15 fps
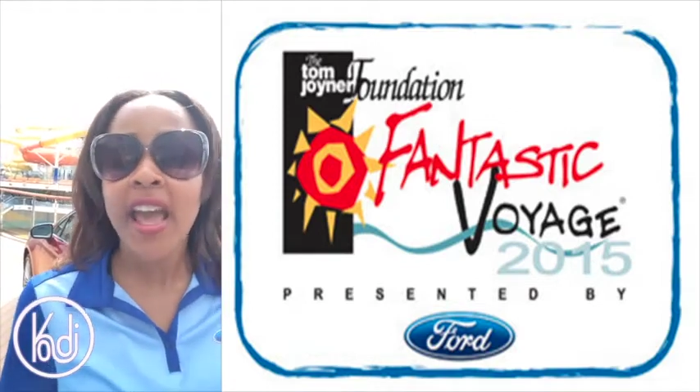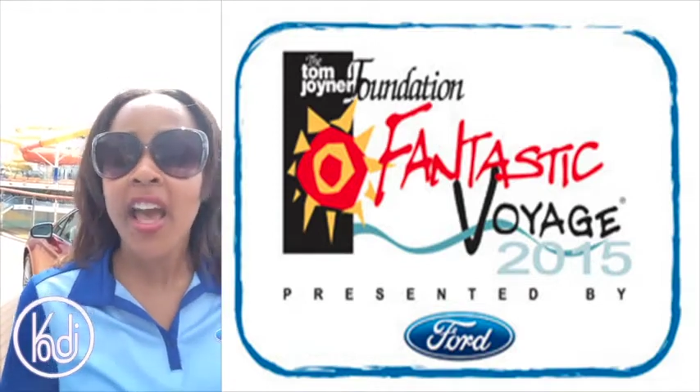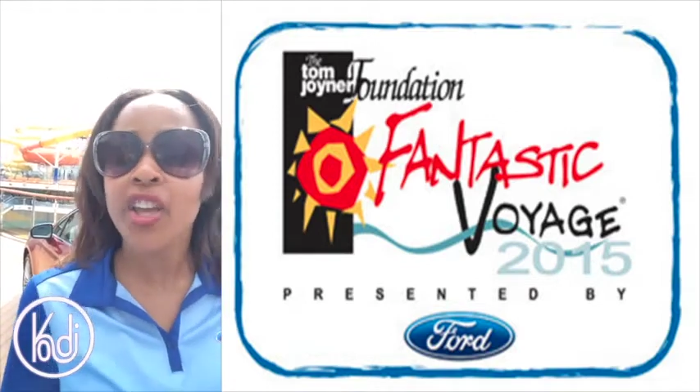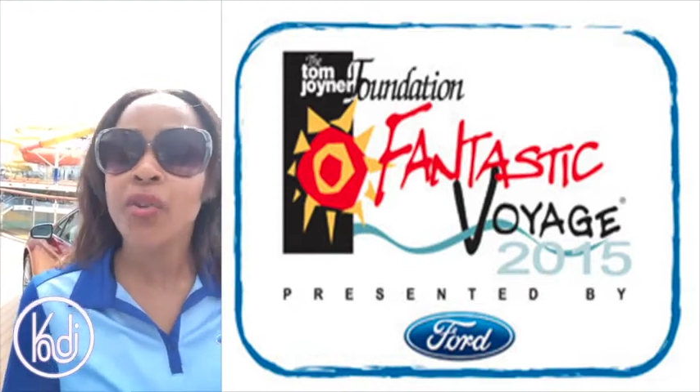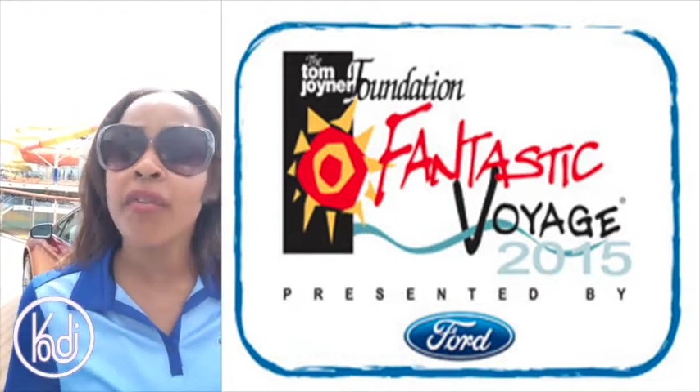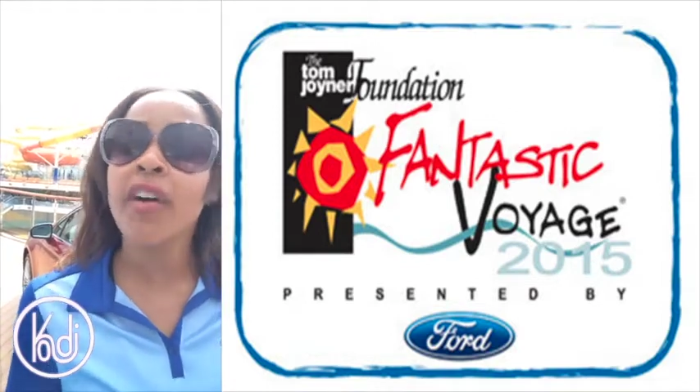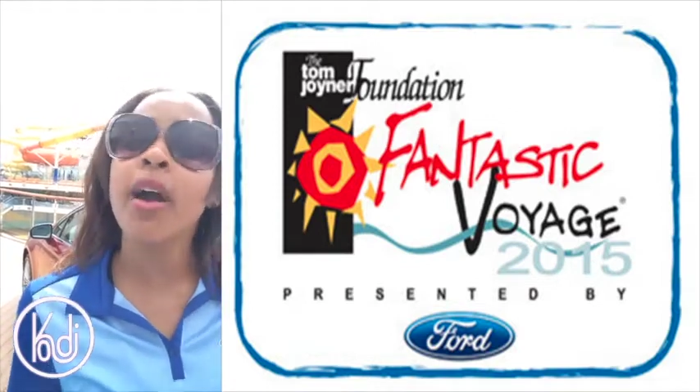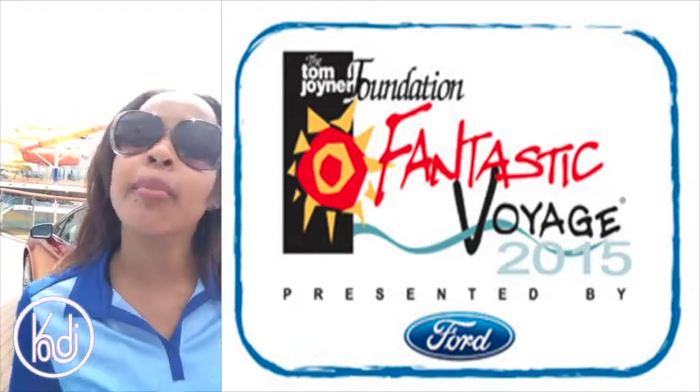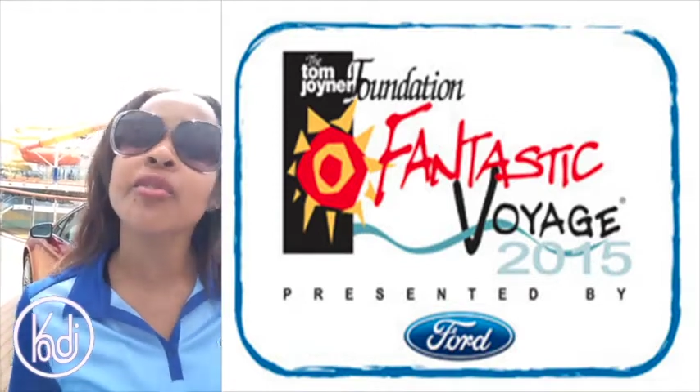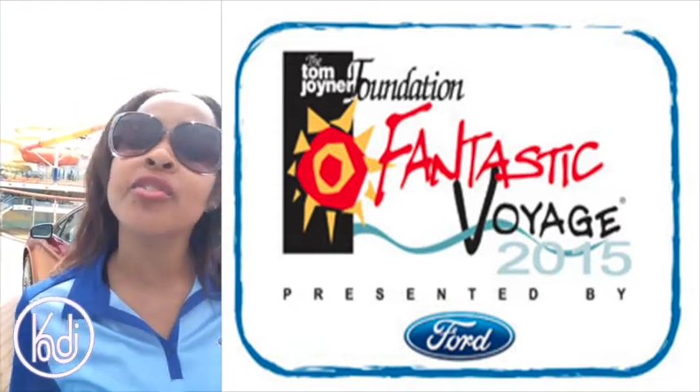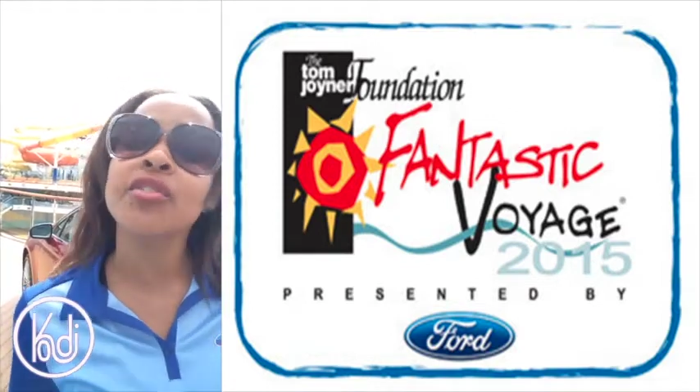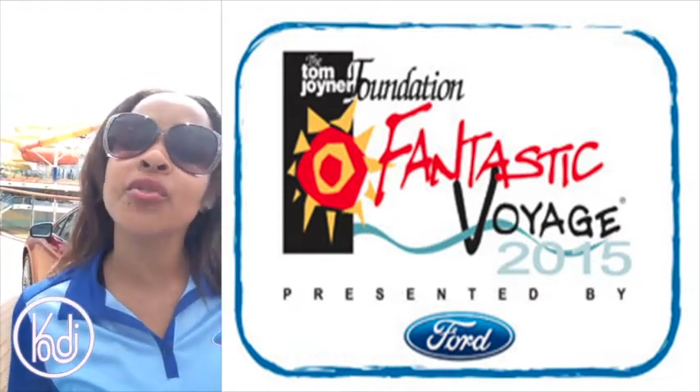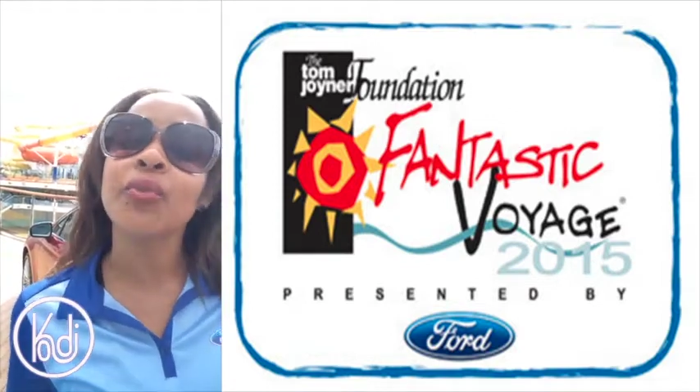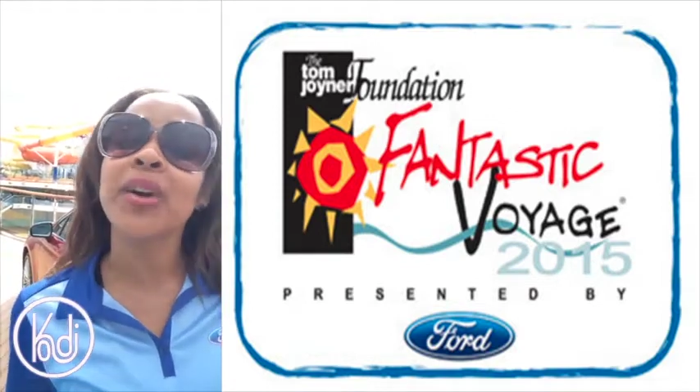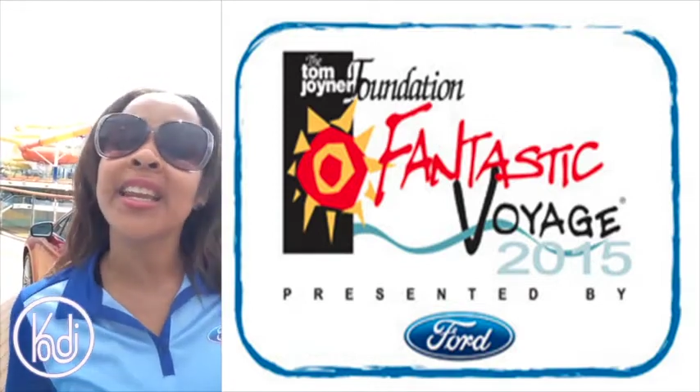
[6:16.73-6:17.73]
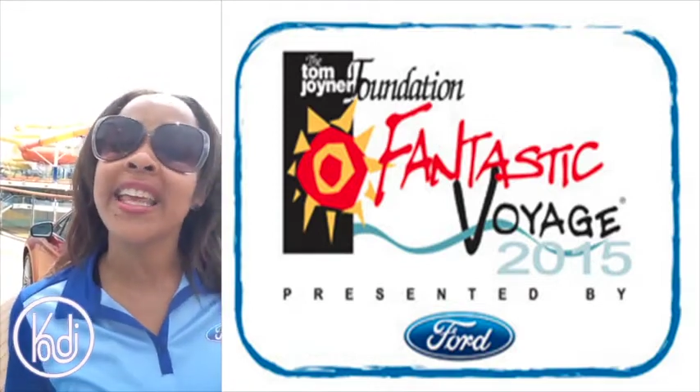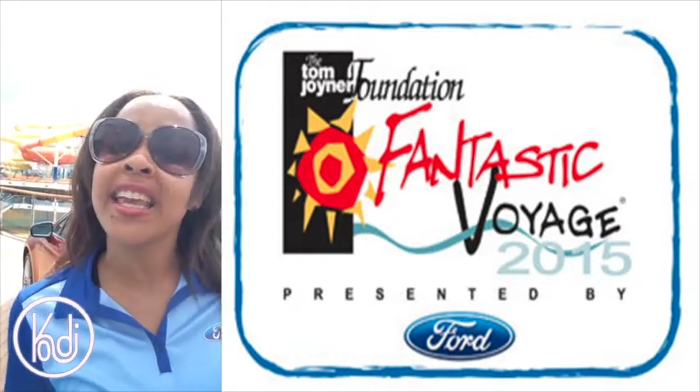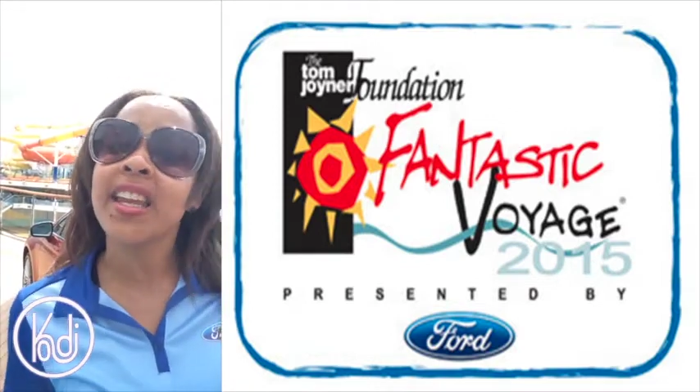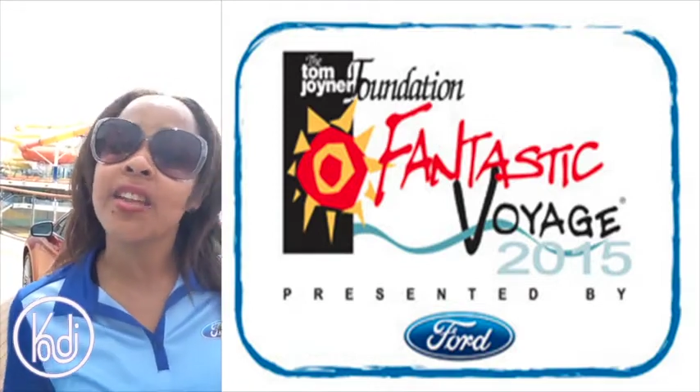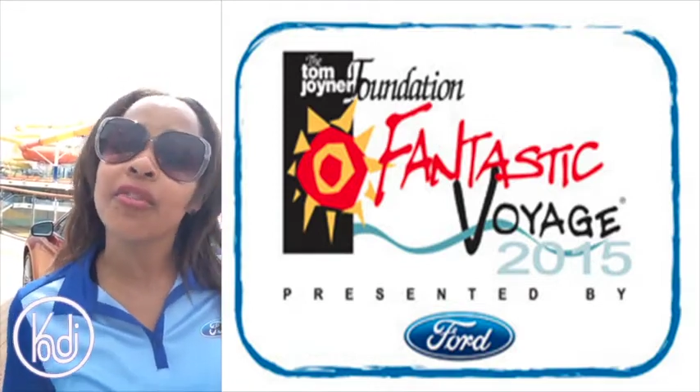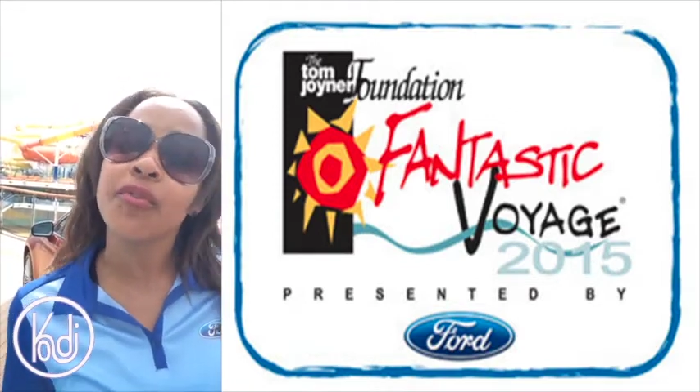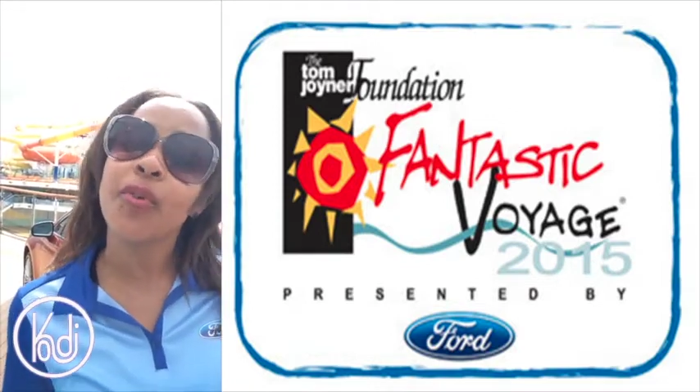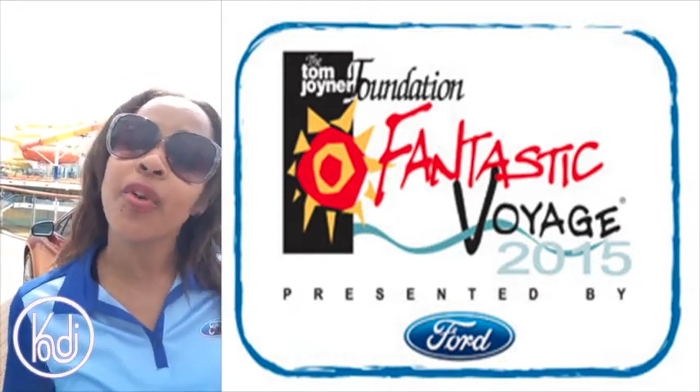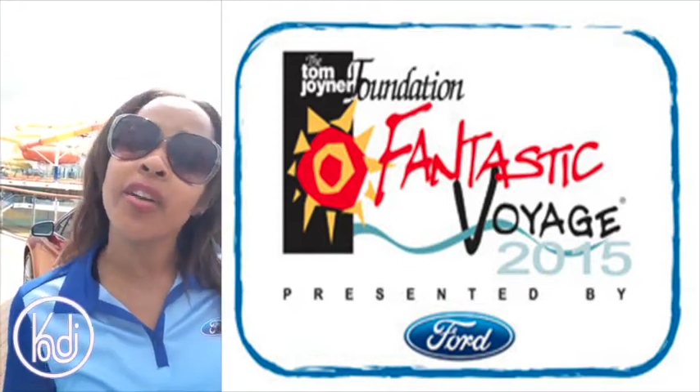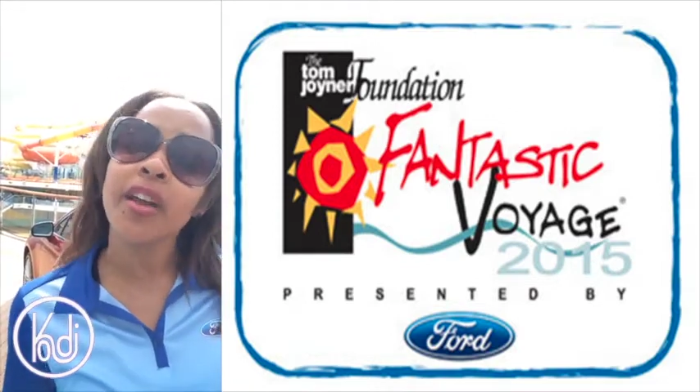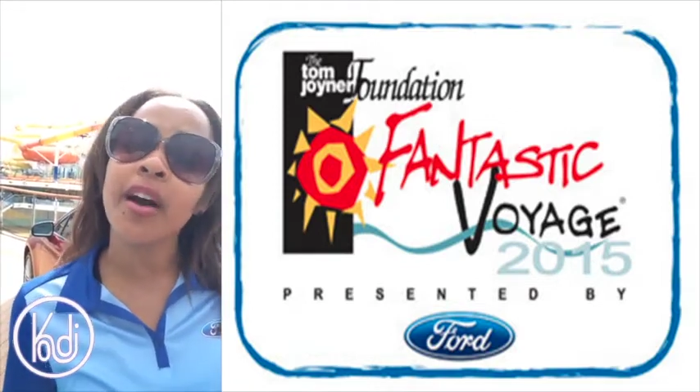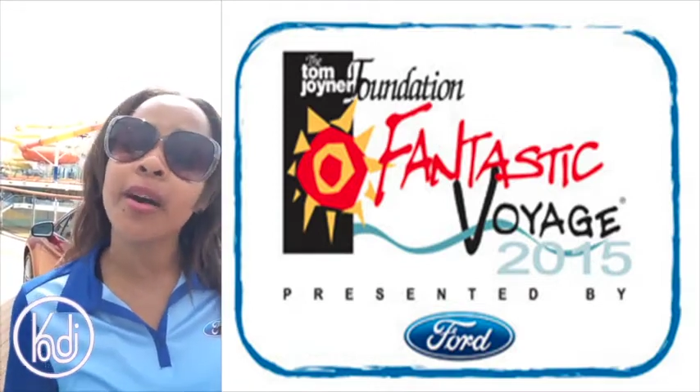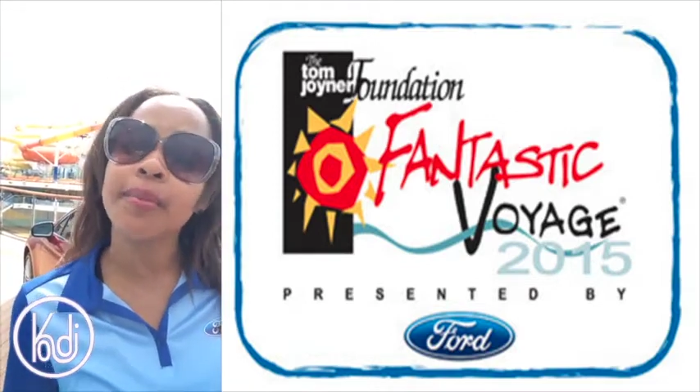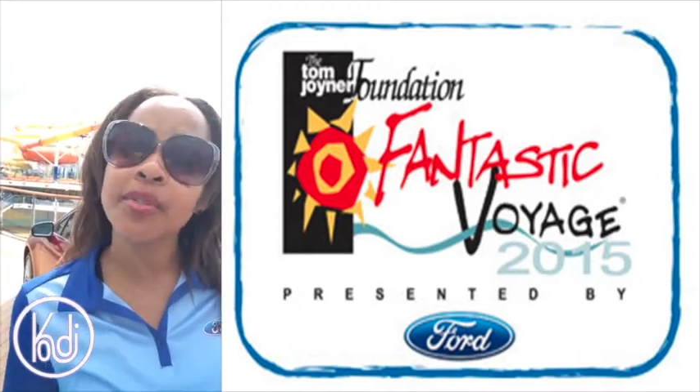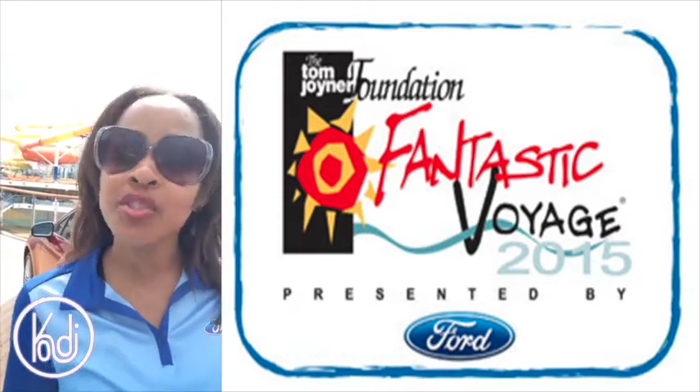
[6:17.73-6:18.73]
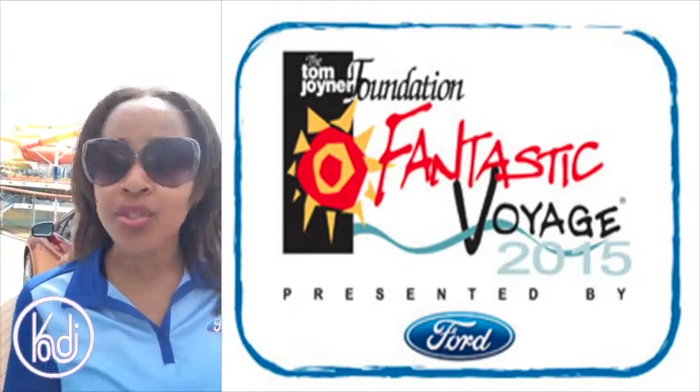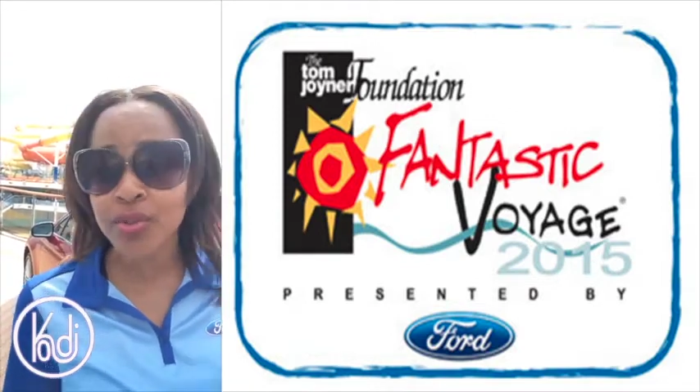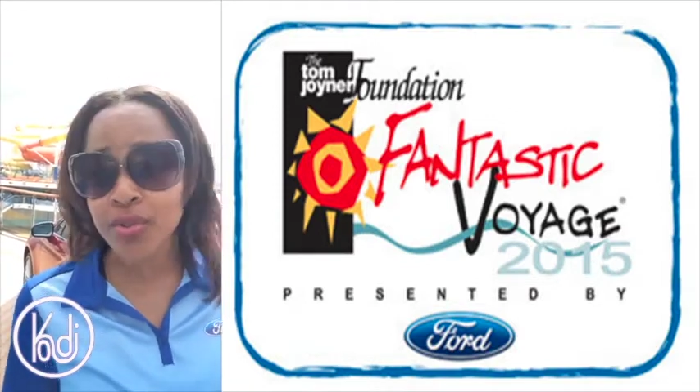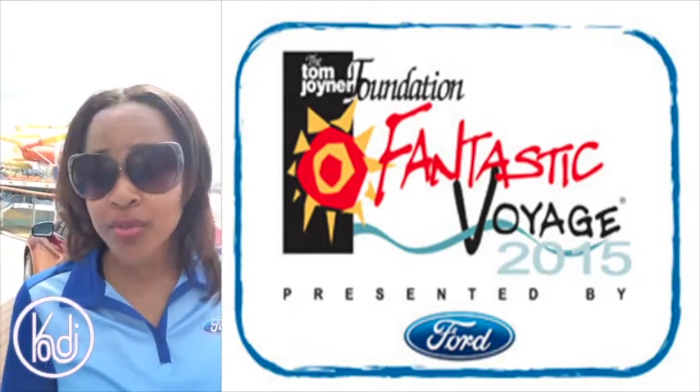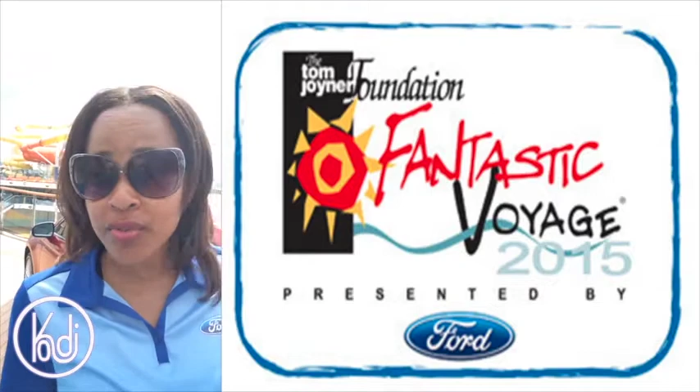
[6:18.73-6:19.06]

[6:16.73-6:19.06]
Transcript: and you have an opportunity to win any Ford up to